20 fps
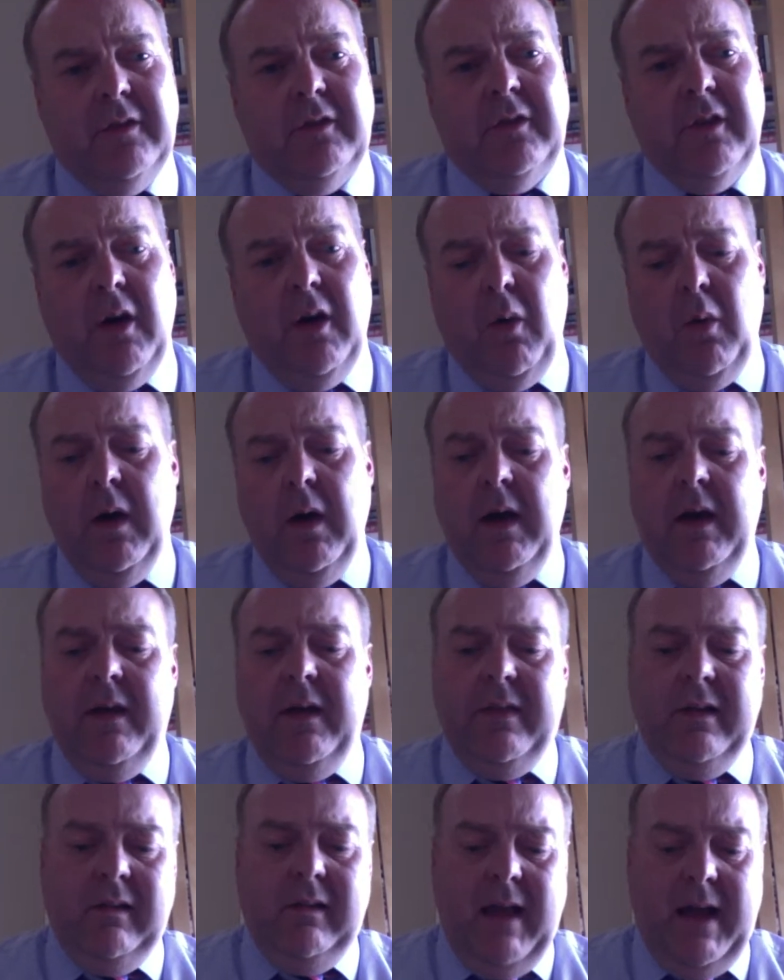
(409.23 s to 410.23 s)
So
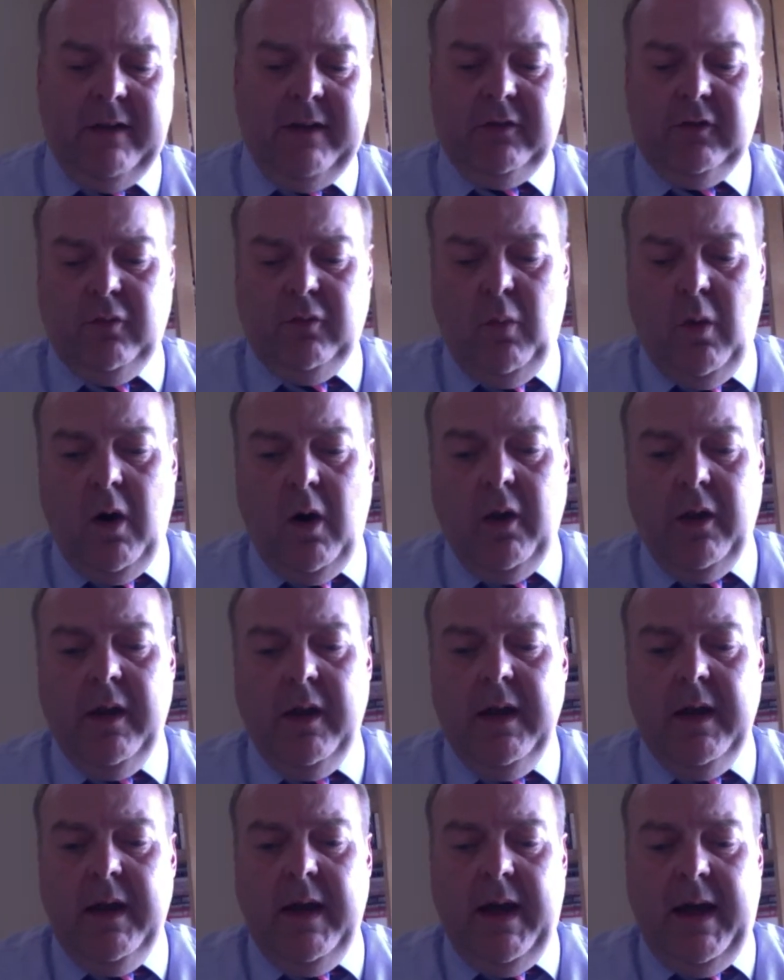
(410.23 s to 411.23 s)
the last one